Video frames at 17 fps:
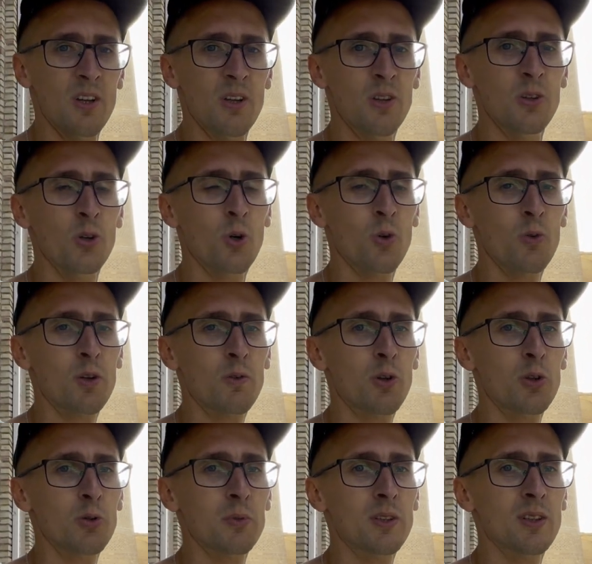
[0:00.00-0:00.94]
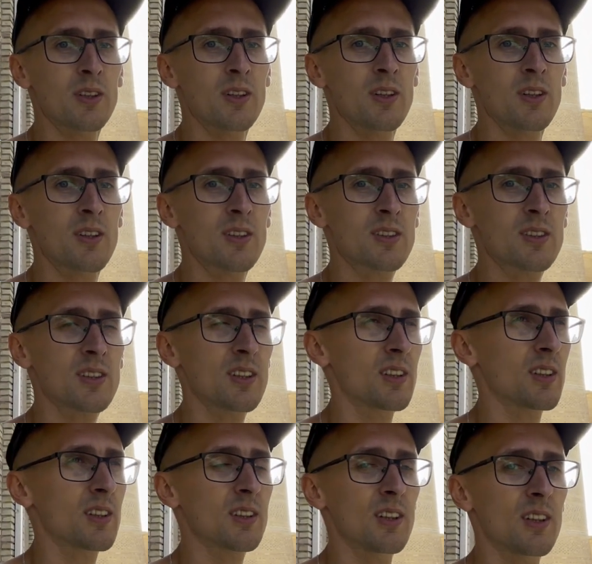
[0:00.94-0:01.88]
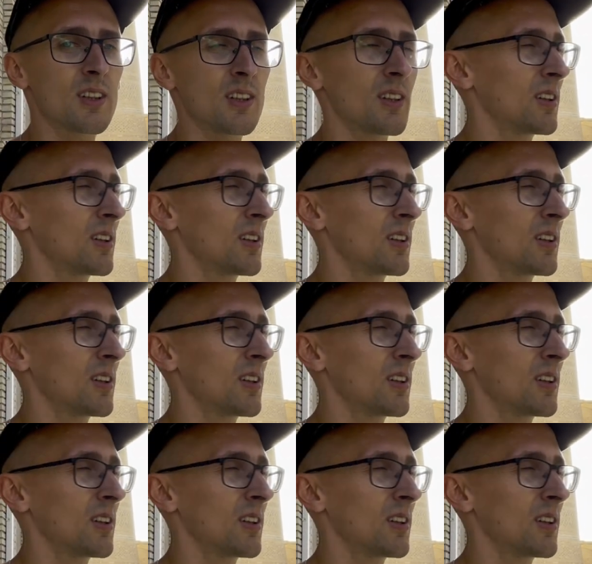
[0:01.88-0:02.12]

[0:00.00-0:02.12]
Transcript: no, we won't be seeing the